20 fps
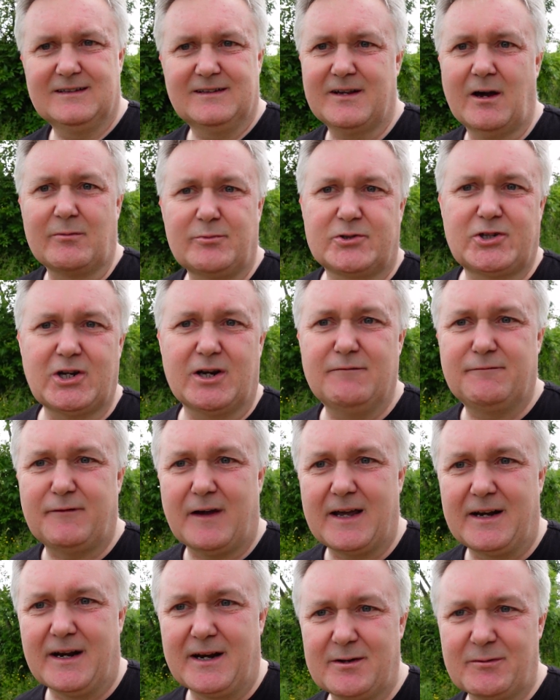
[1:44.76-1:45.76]
Not Sinn
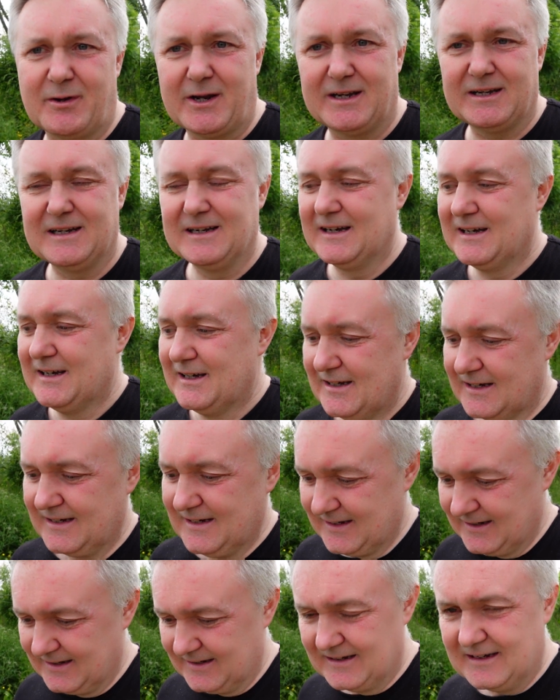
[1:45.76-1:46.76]
Fein anyway.
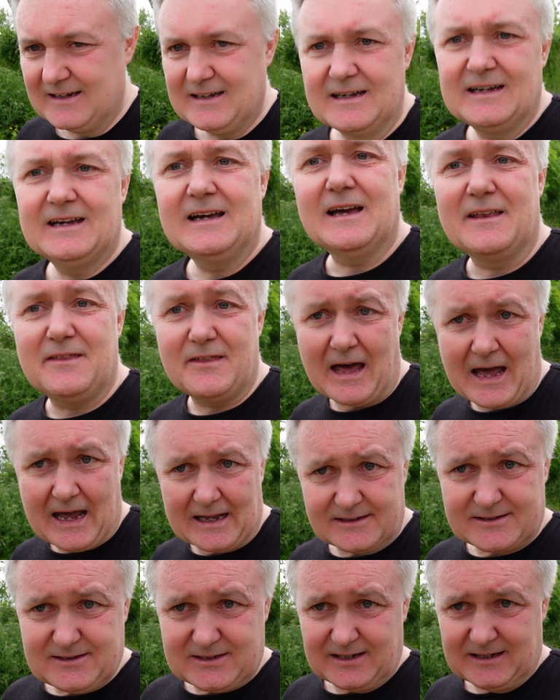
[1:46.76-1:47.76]
And
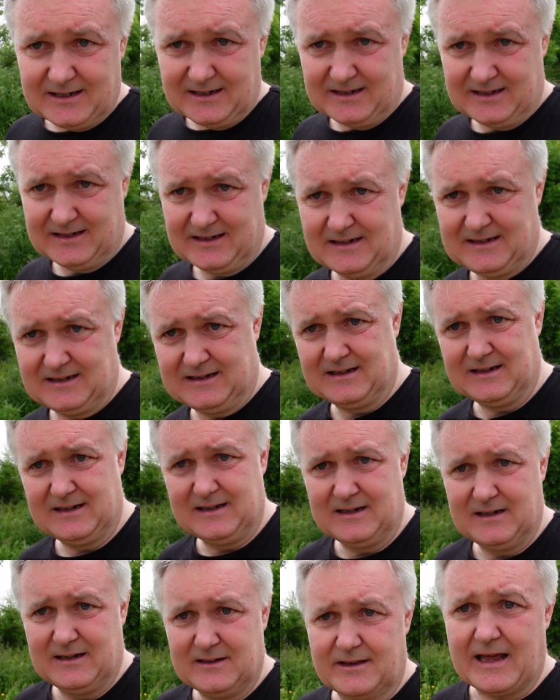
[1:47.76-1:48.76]
that's
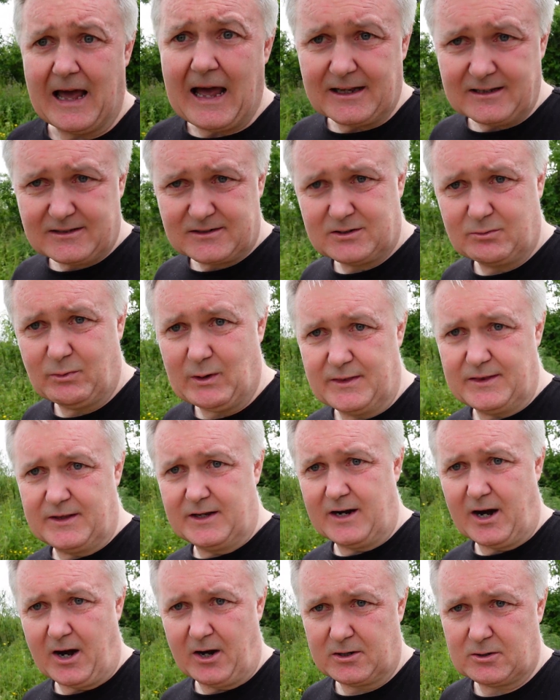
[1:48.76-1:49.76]
that's when
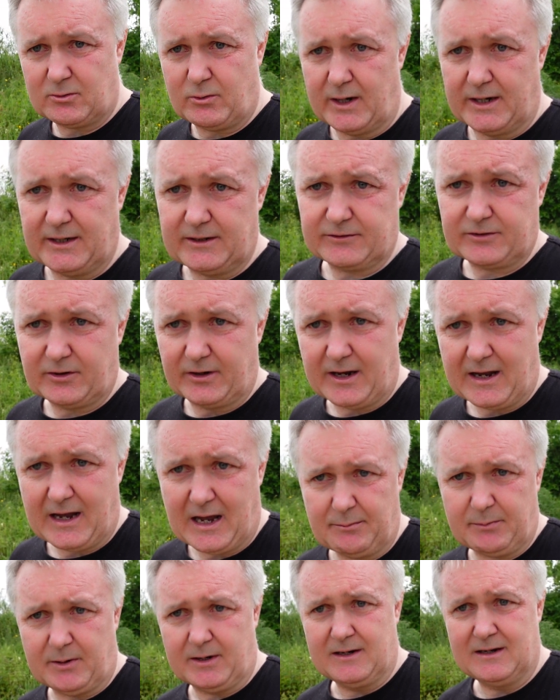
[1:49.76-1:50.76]
the earthquake is gonna
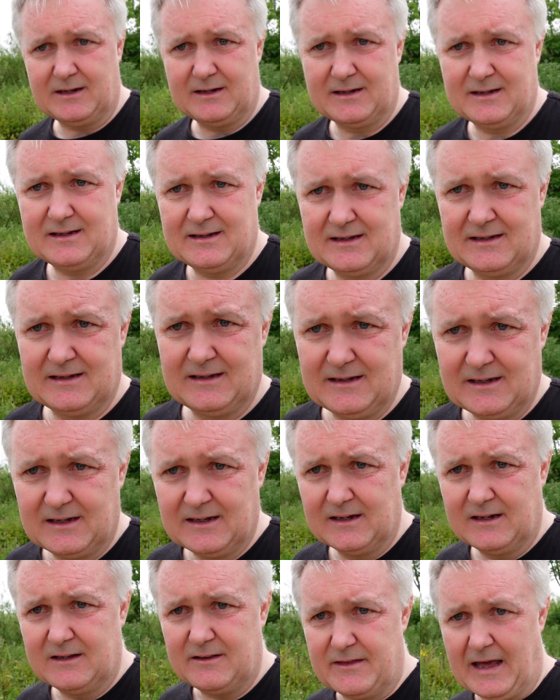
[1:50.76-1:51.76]

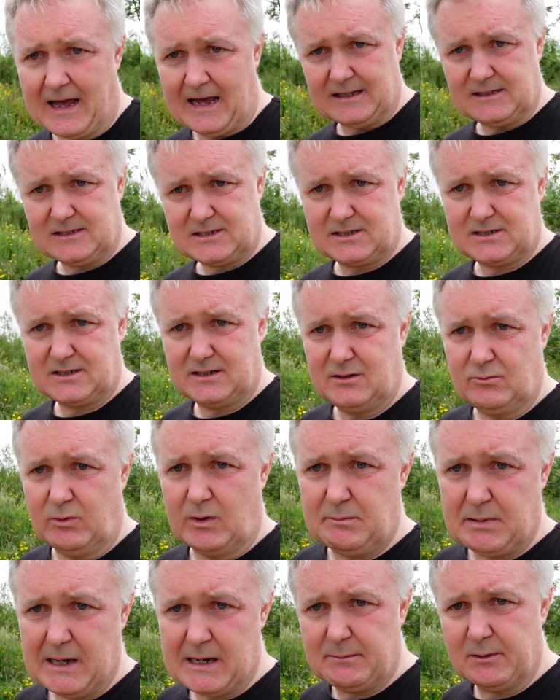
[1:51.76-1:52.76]
happen. That's
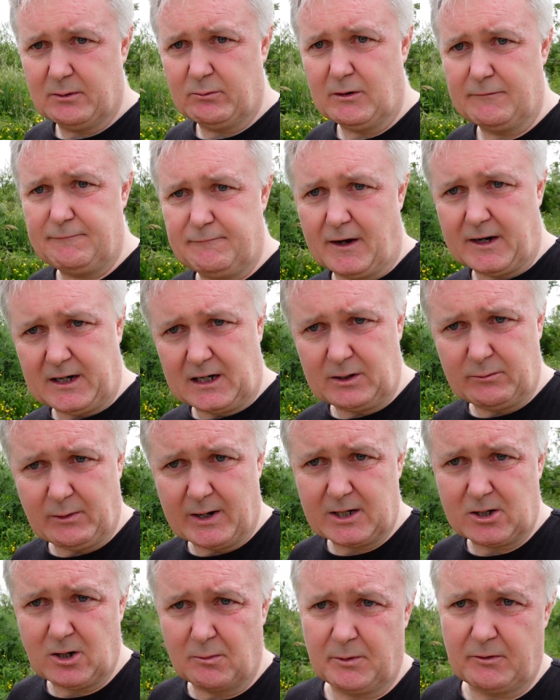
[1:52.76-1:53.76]
when people will finally
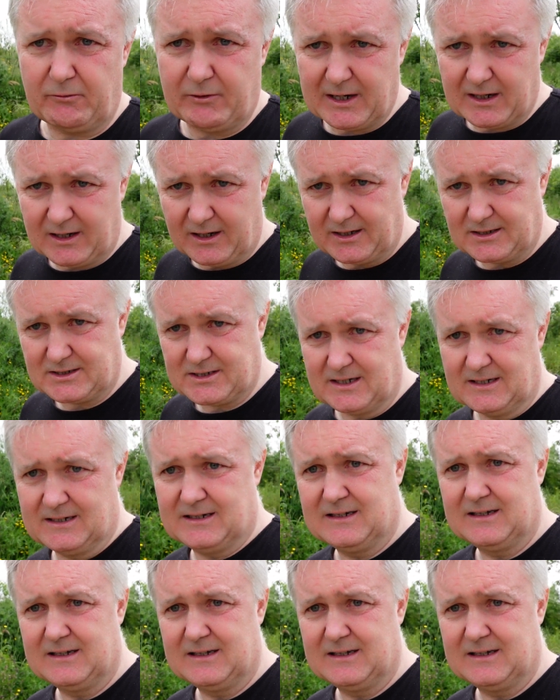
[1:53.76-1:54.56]
wake up and realize